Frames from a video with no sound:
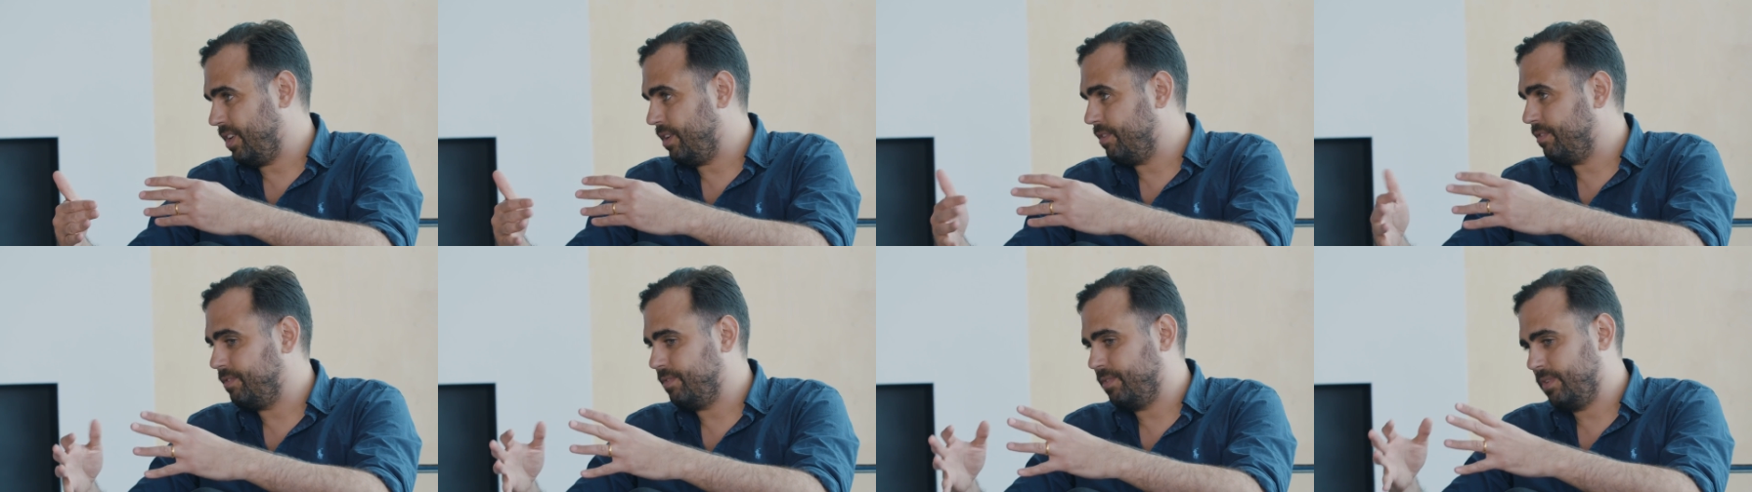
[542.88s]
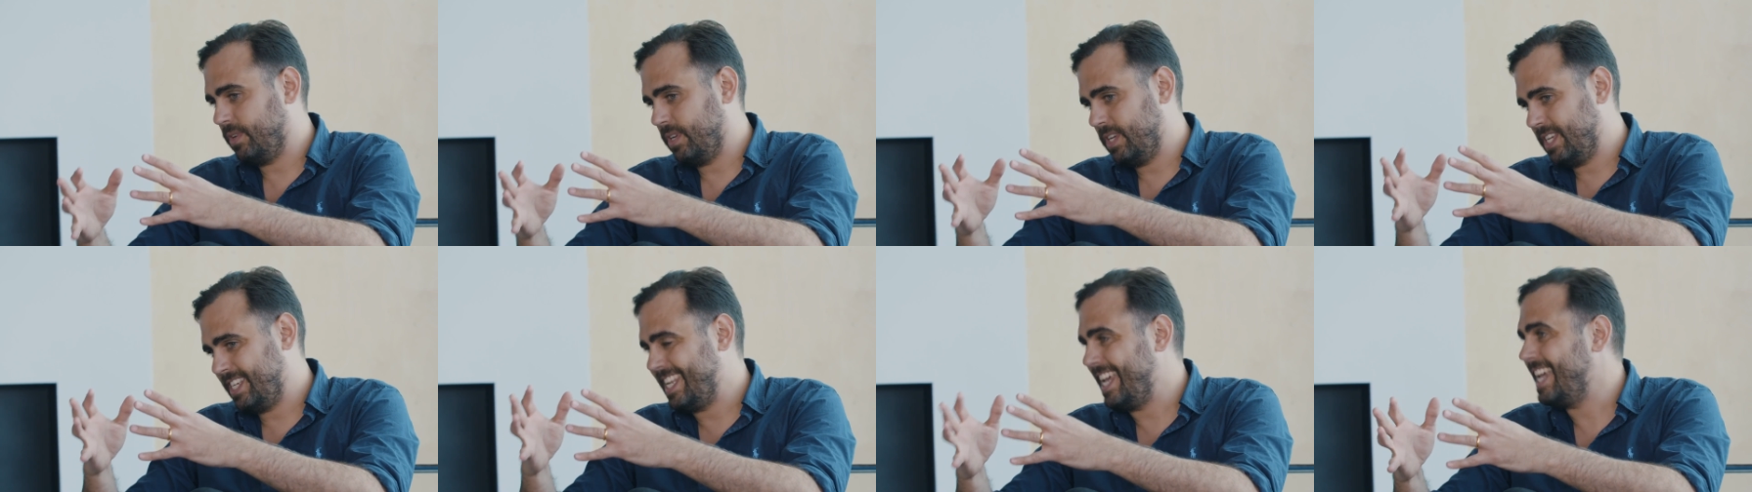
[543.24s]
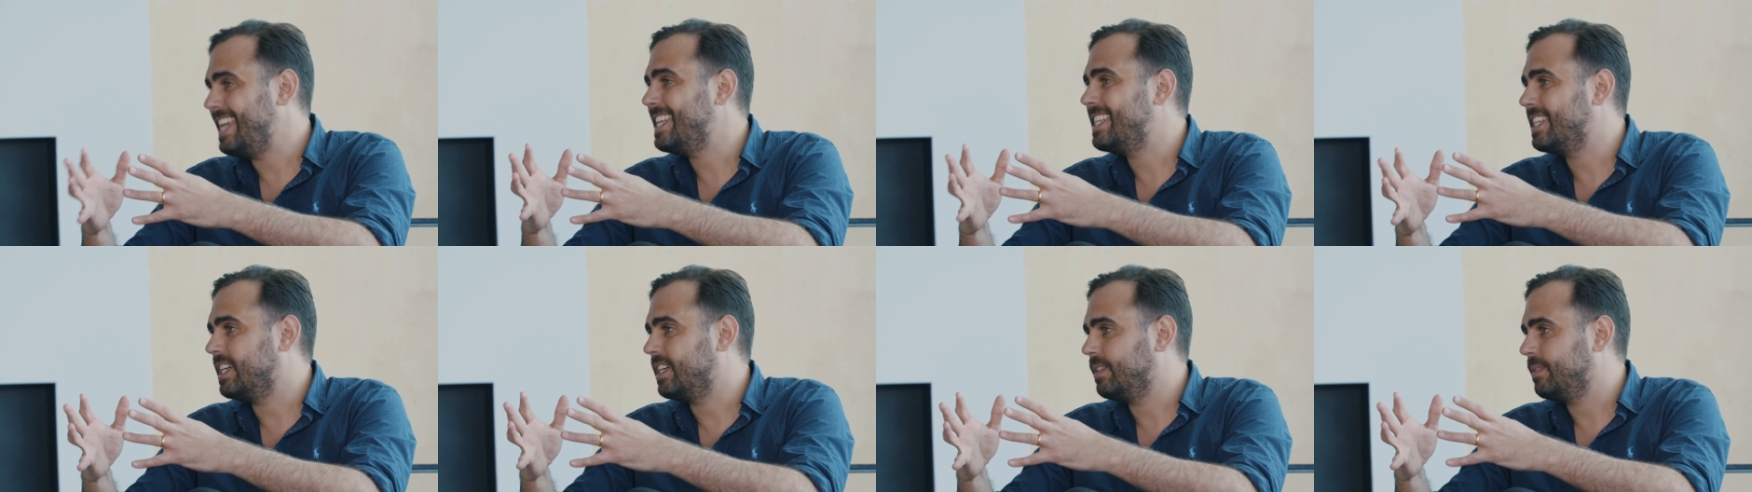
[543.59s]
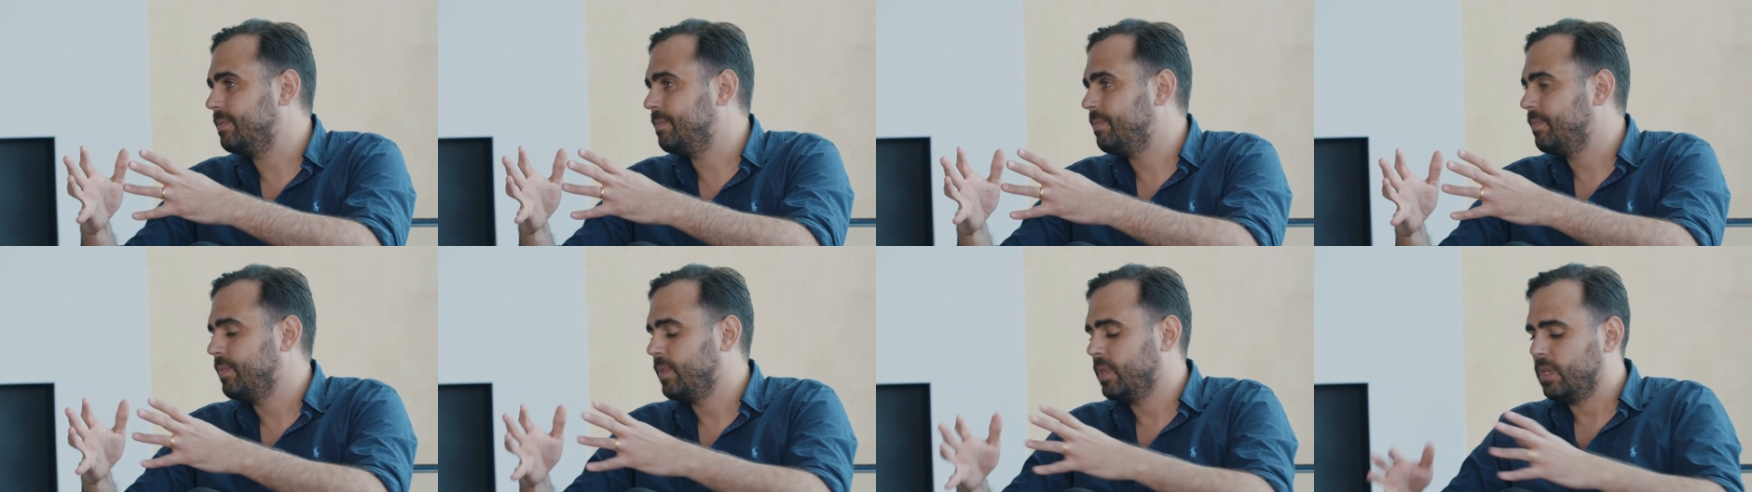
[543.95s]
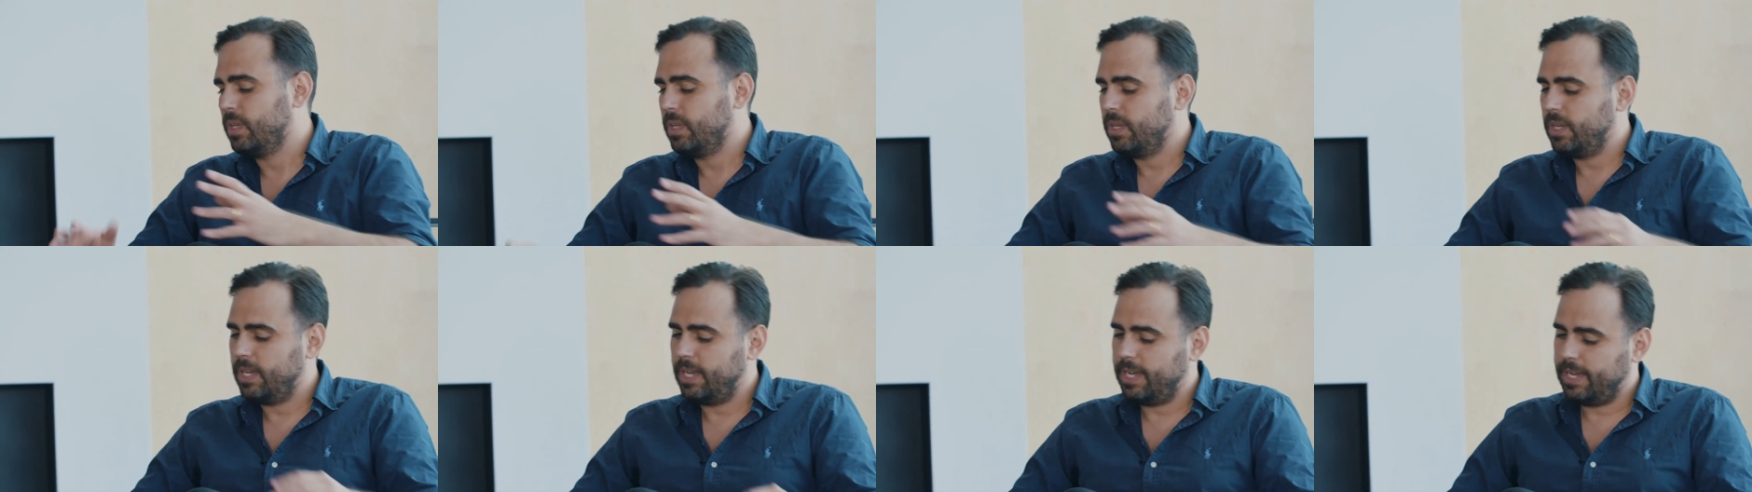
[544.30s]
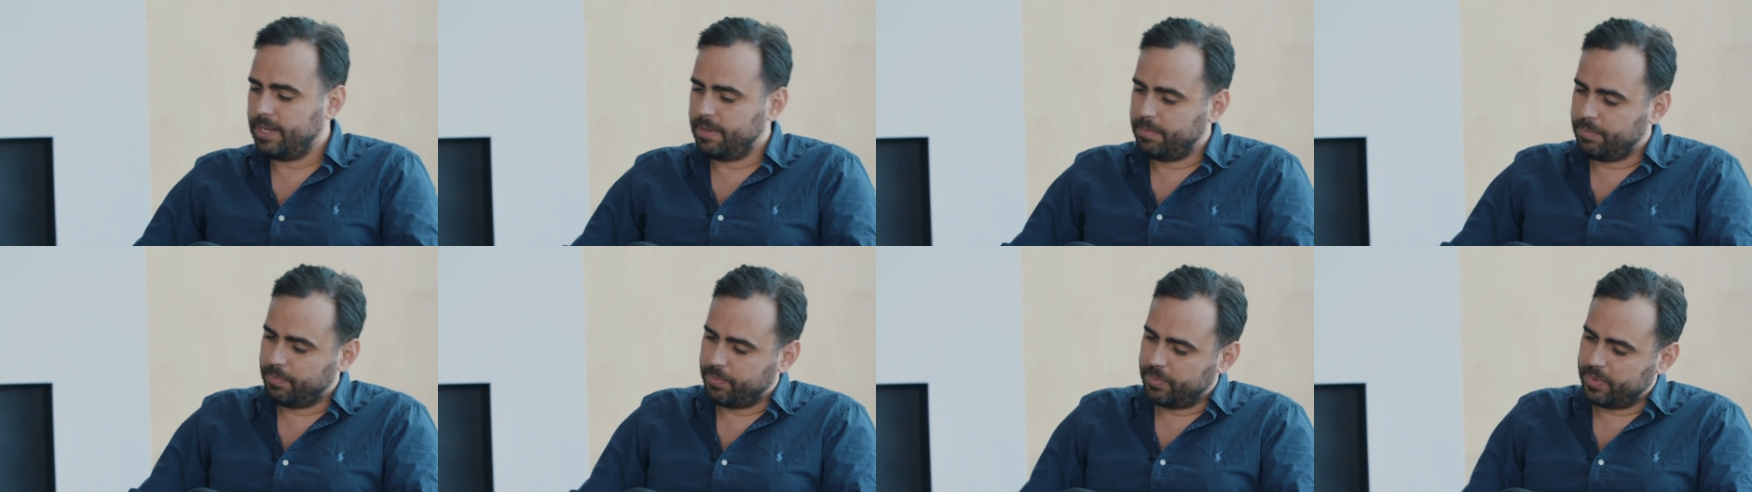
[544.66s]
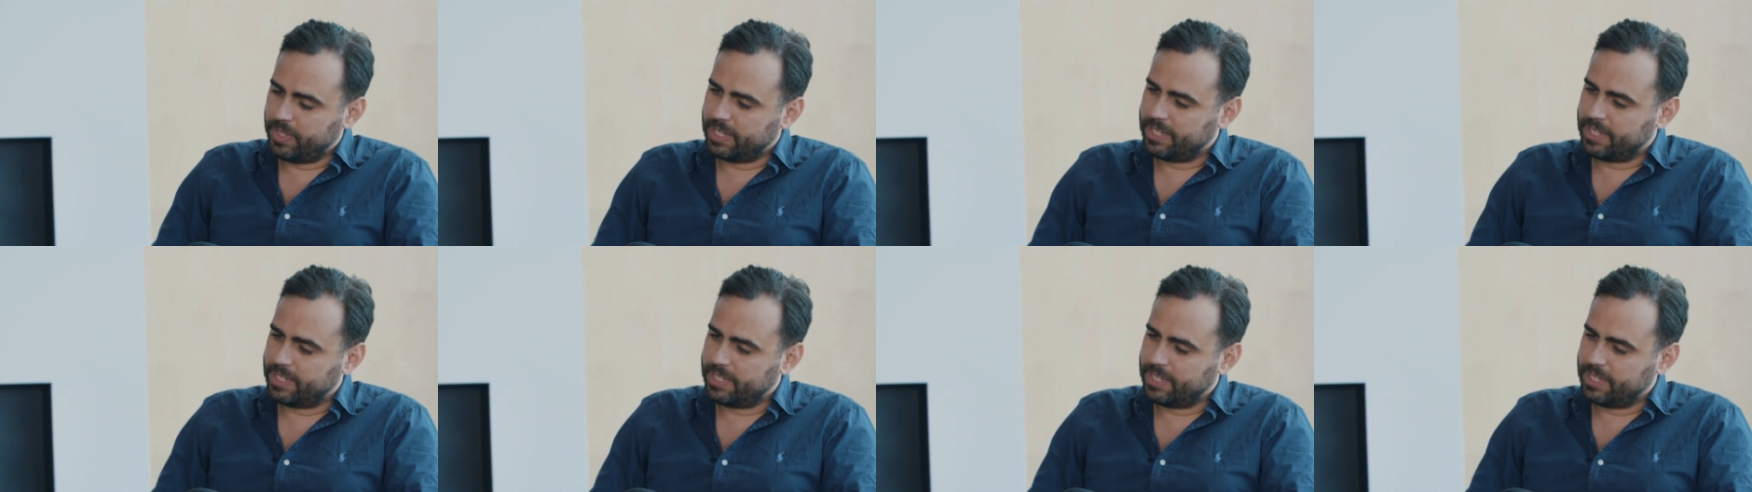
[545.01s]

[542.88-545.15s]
of data um,